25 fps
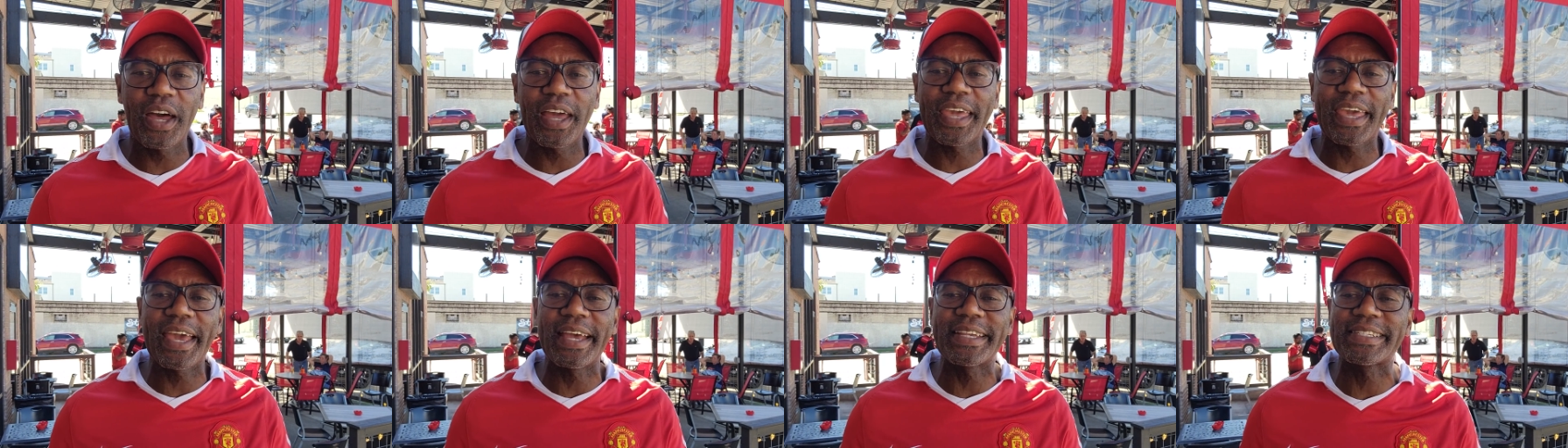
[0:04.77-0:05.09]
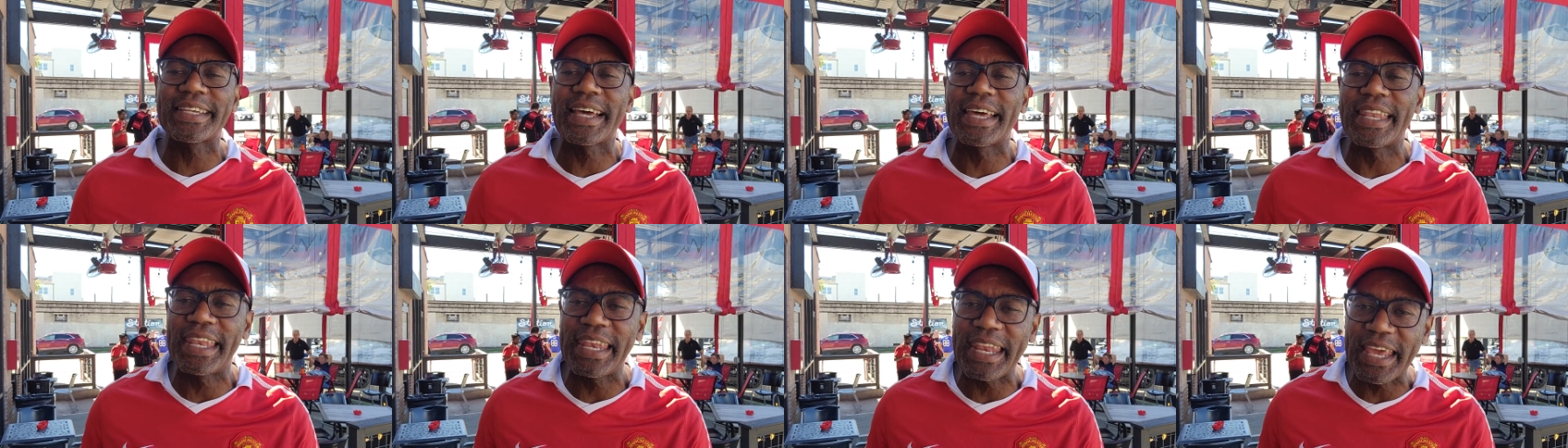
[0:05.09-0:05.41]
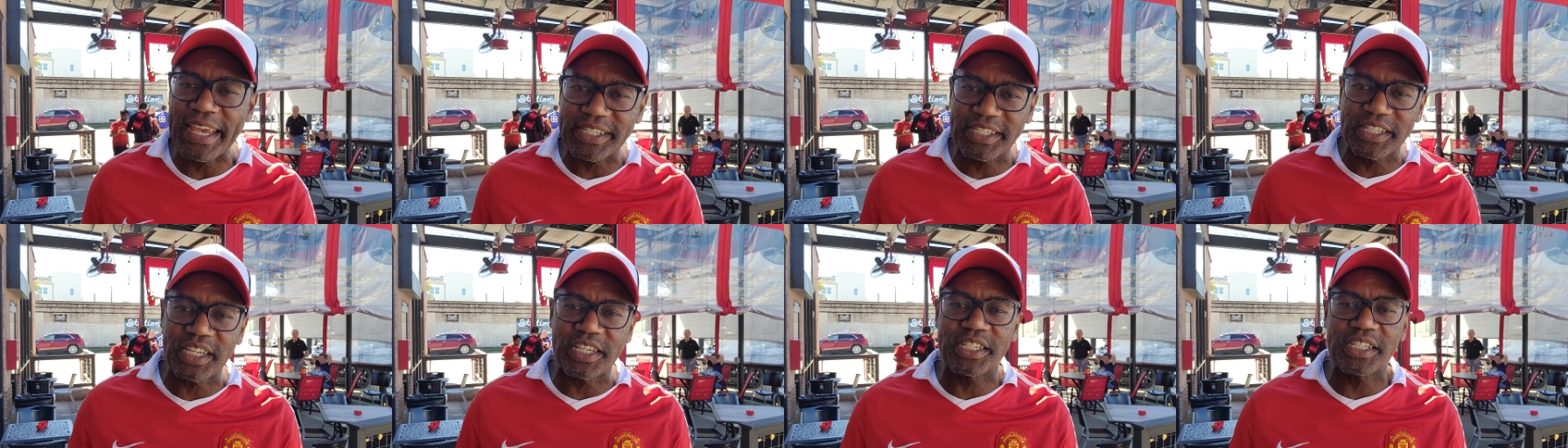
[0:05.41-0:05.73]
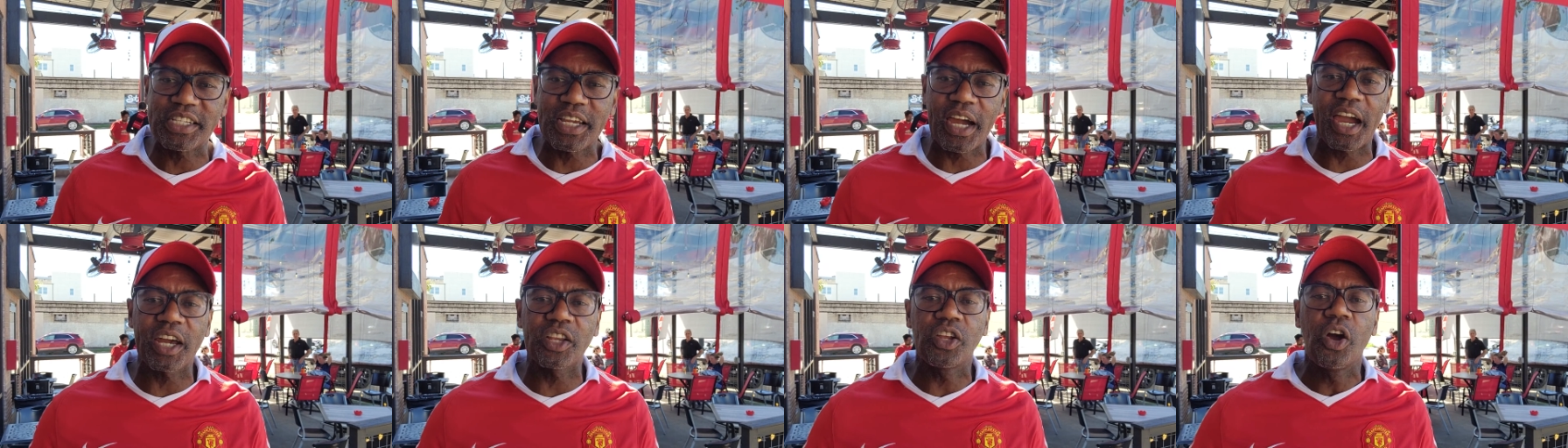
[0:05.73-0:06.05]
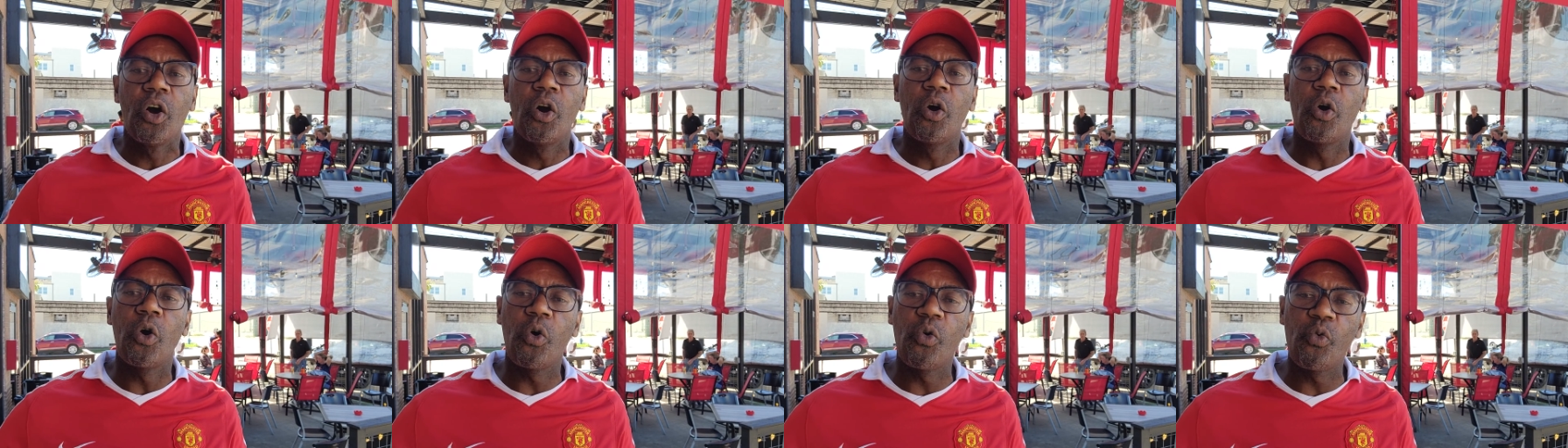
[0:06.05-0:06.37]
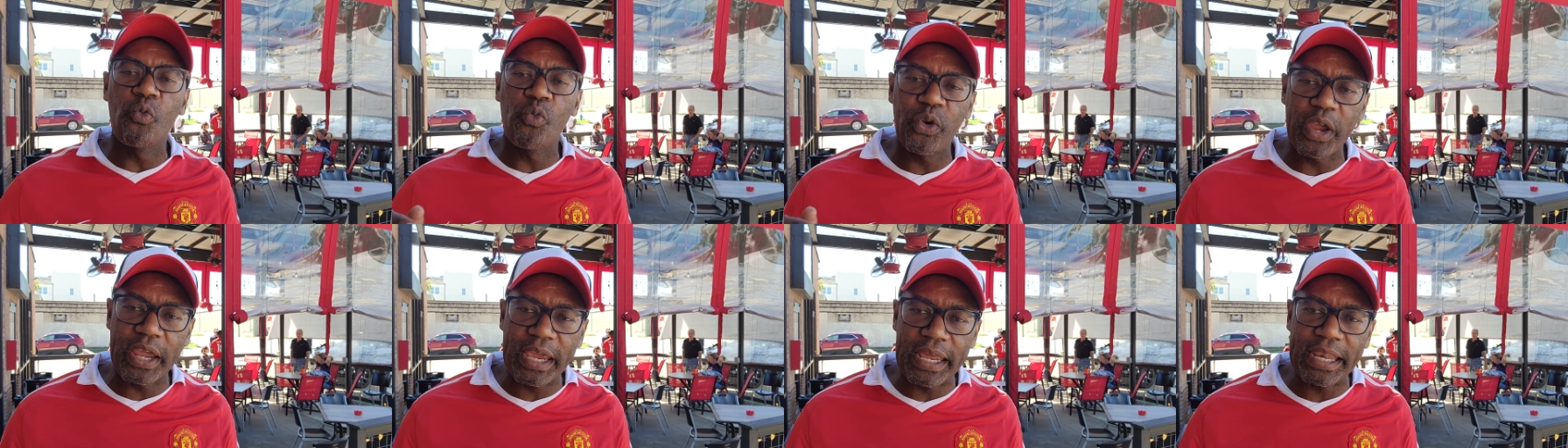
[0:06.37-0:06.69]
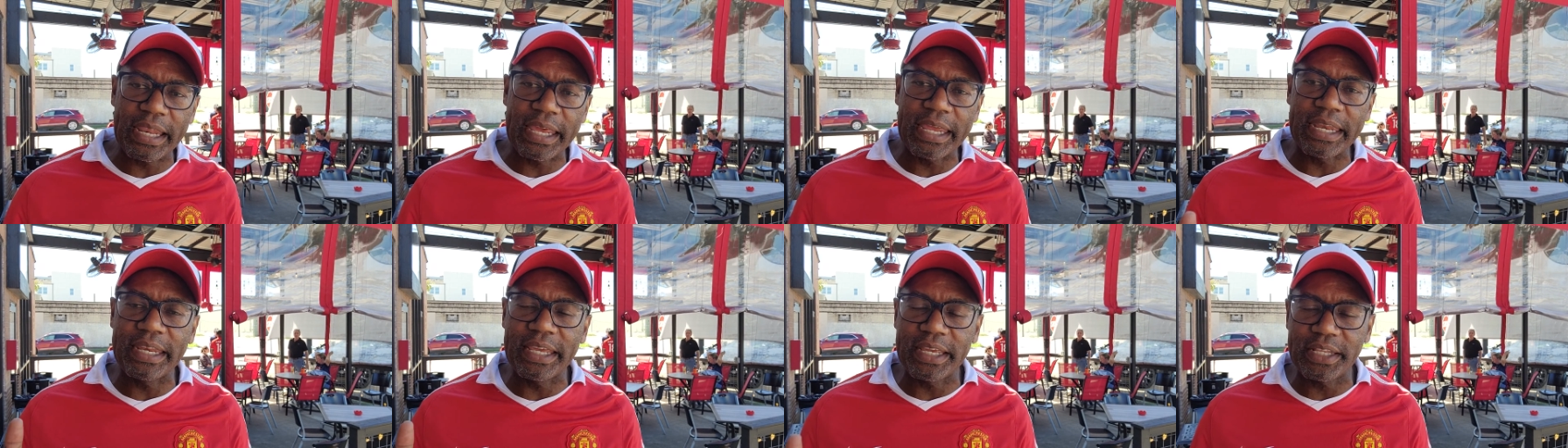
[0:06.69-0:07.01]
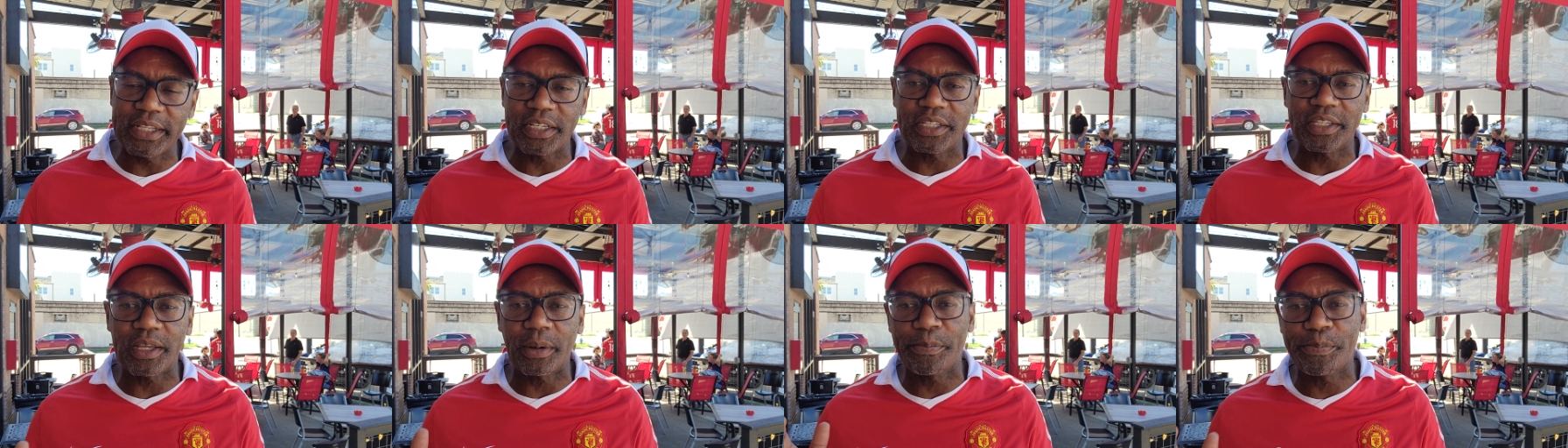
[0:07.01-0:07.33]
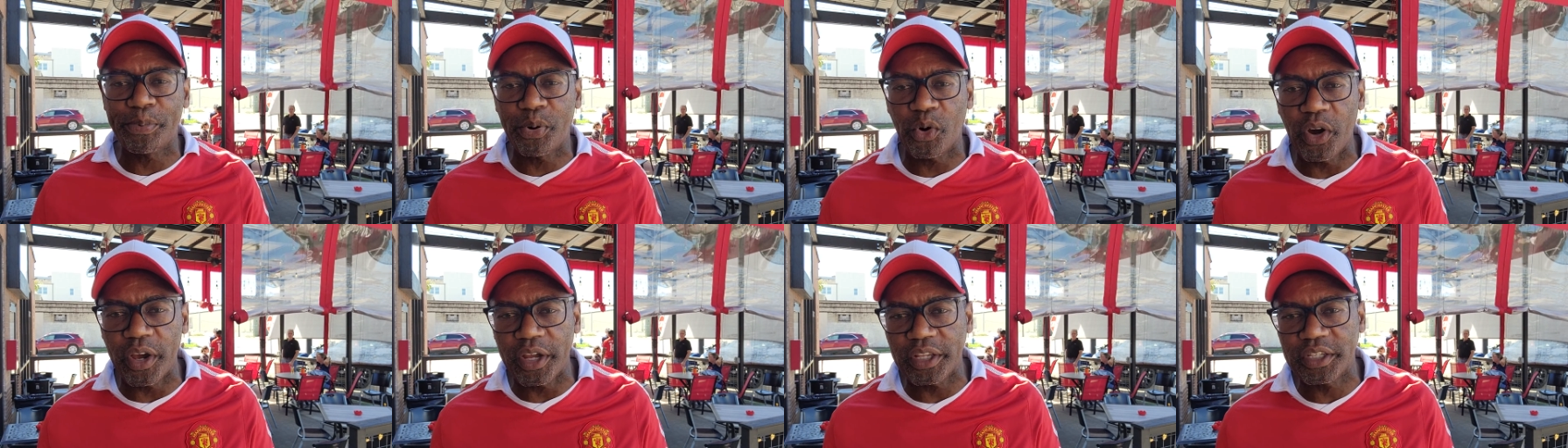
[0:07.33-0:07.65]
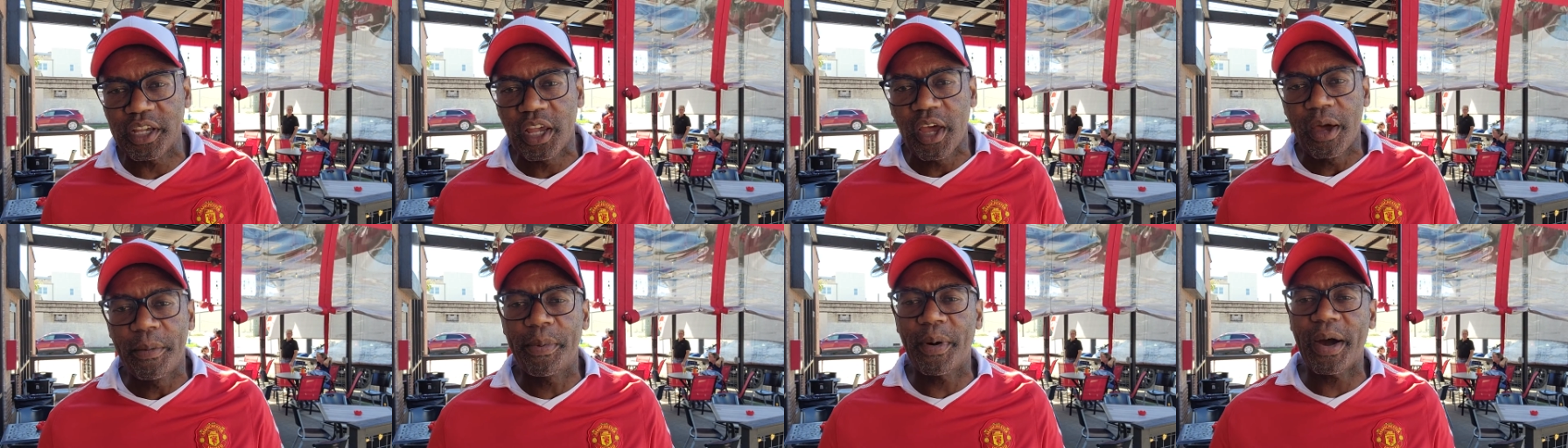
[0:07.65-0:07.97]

against a Leicester side who really needed the points.